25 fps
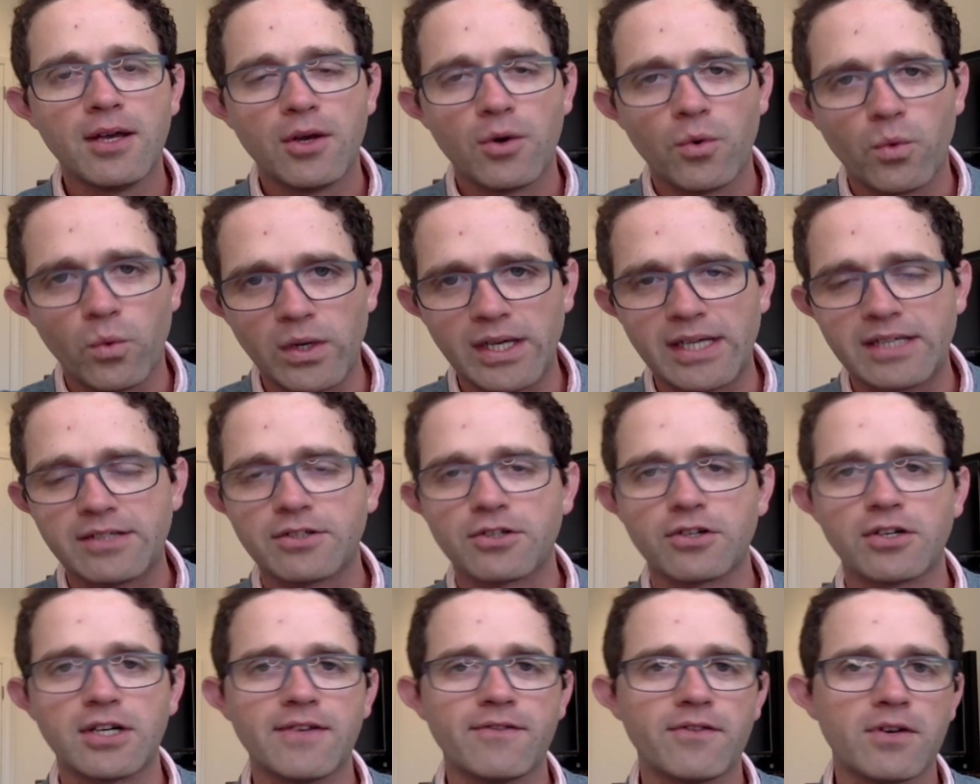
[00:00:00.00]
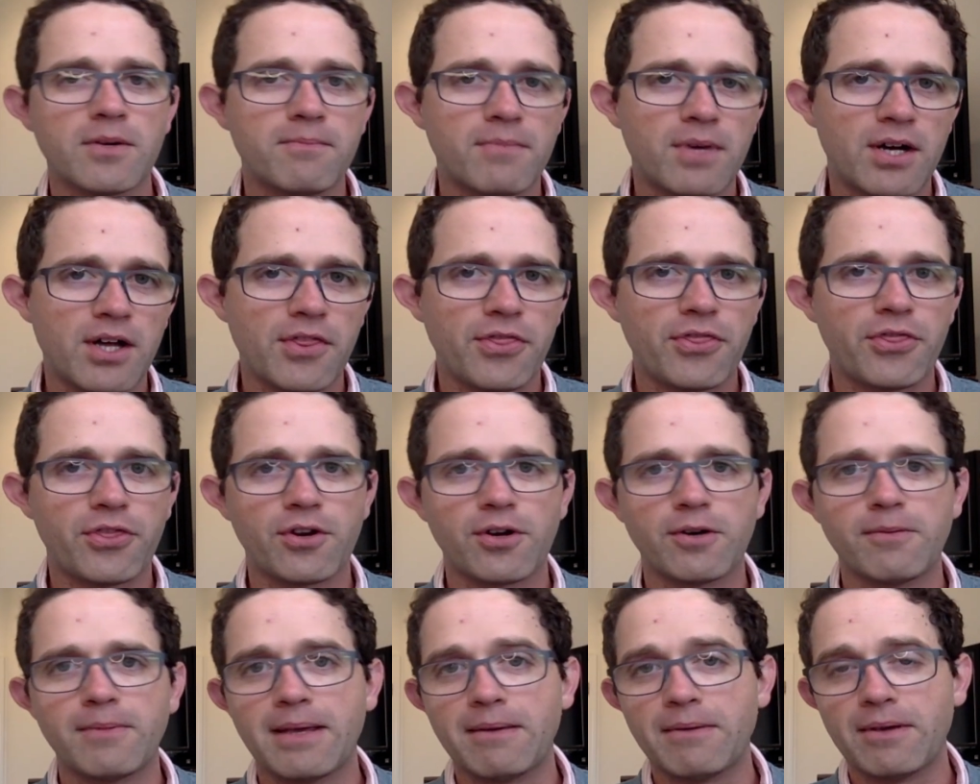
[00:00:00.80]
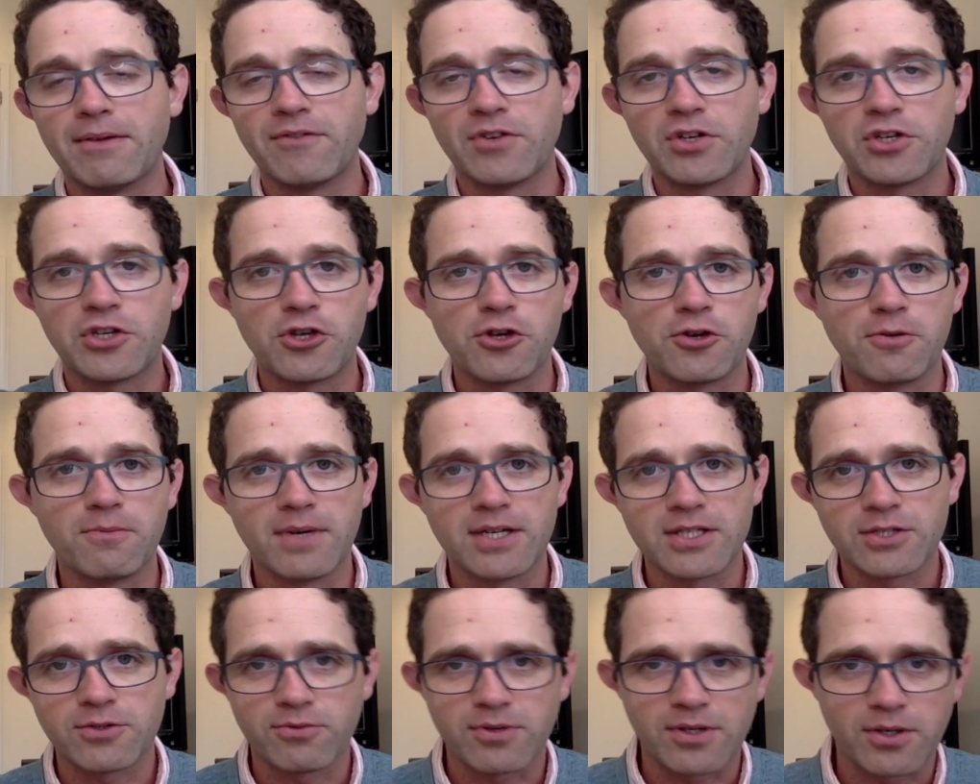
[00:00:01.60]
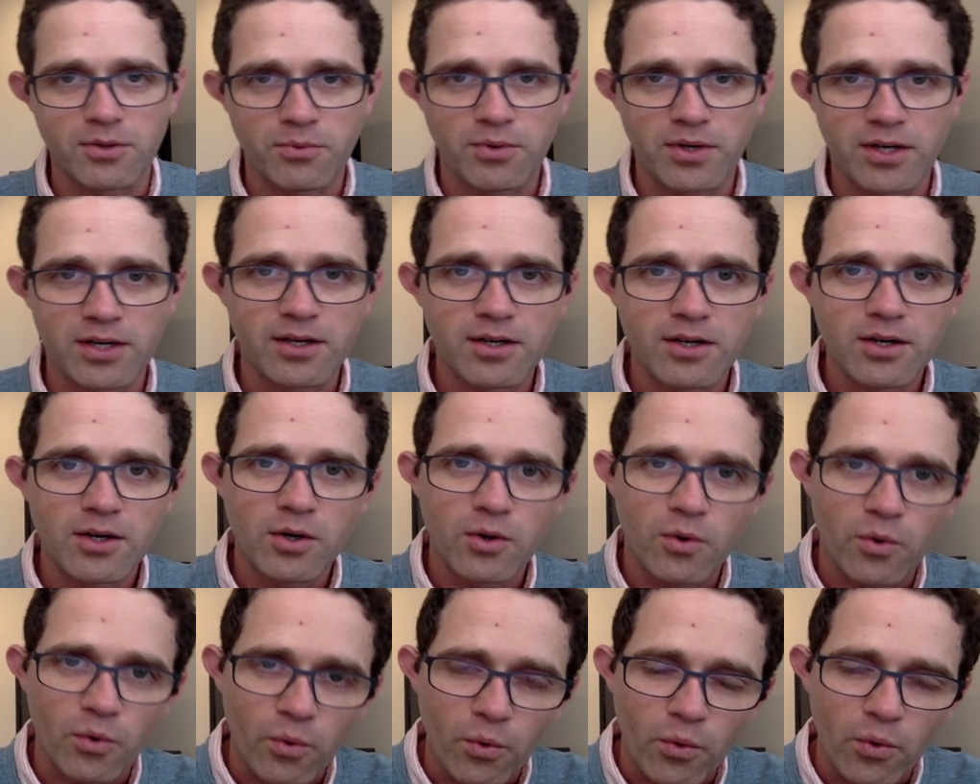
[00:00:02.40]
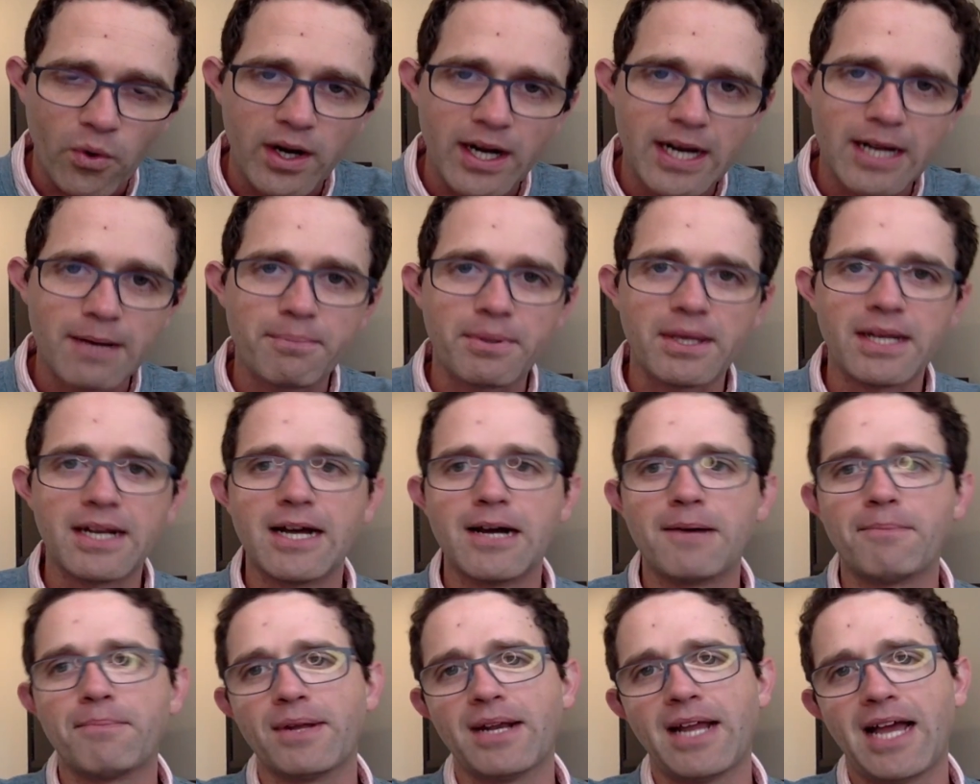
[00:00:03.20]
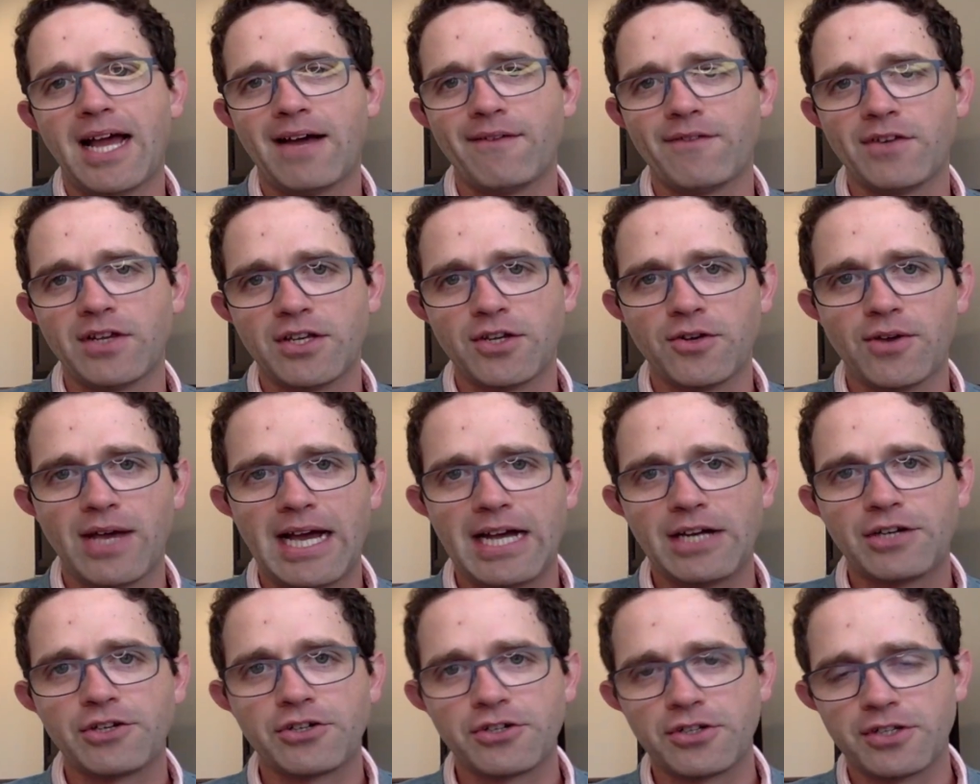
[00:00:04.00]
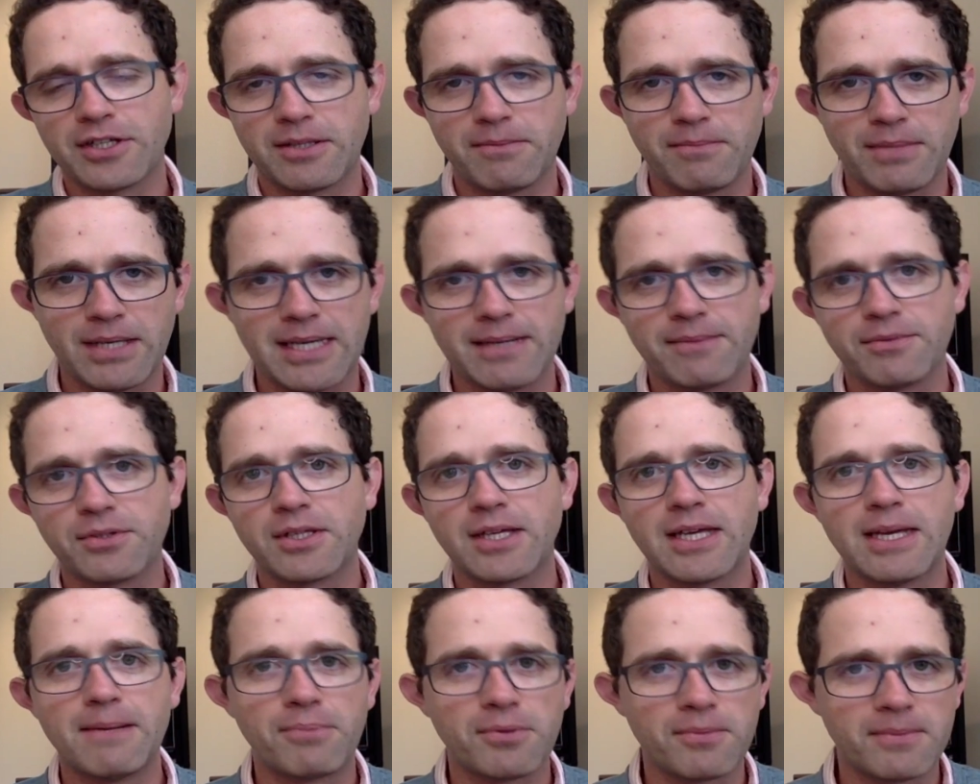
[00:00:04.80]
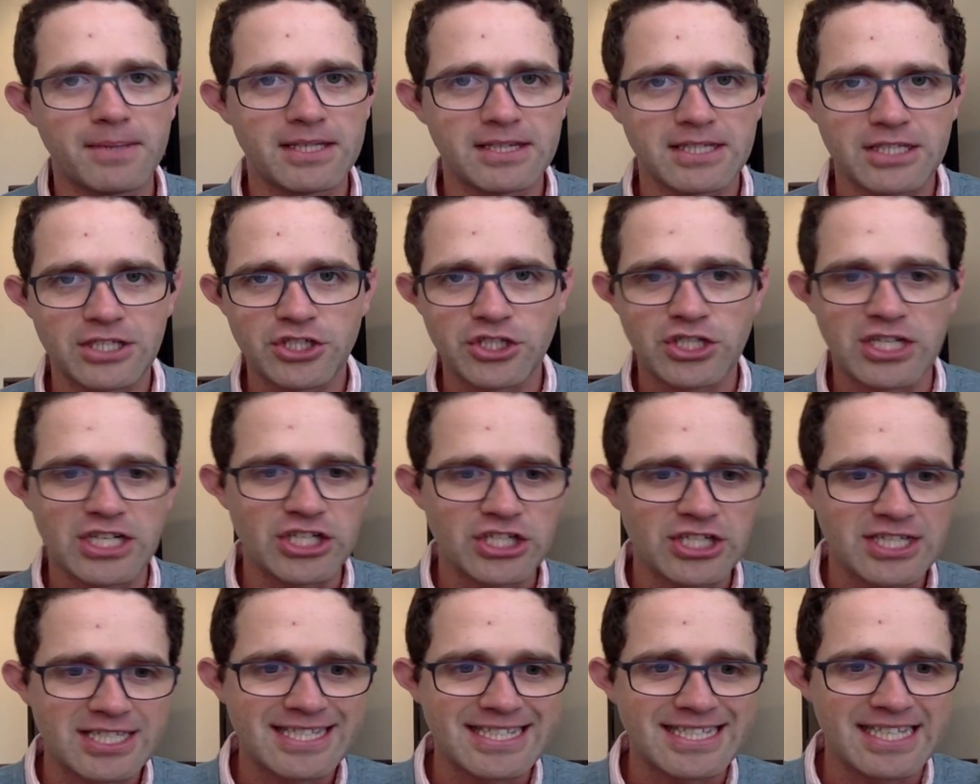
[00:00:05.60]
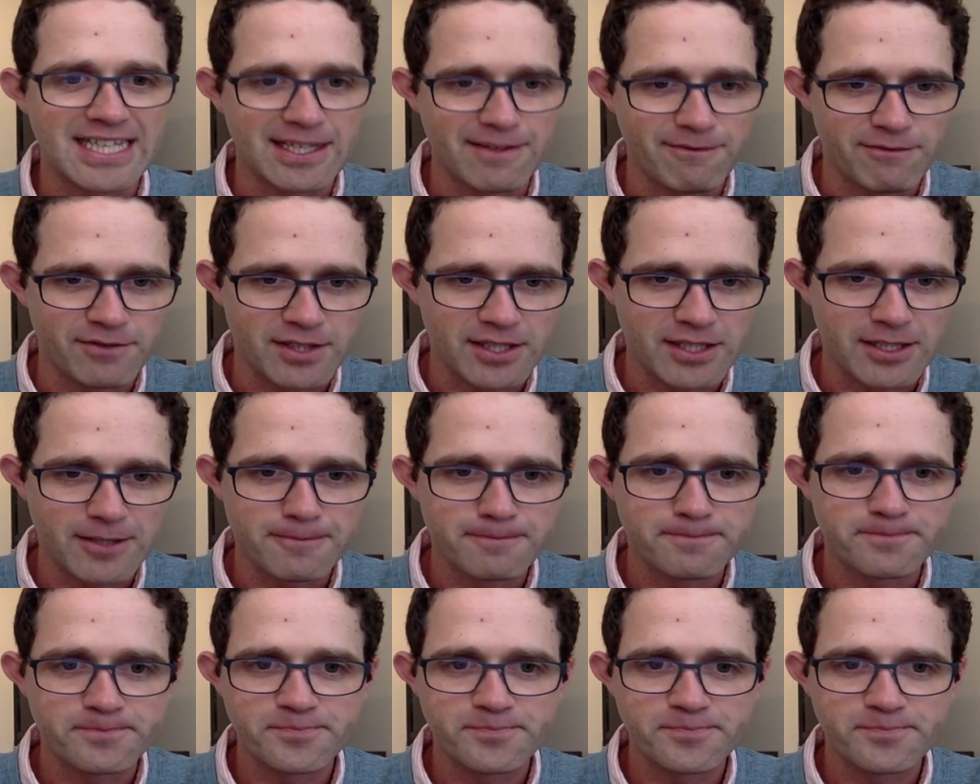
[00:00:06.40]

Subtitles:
weeks or even a month or maybe even 2 months where we're ramping up and having you actually be able to implement these changes safely.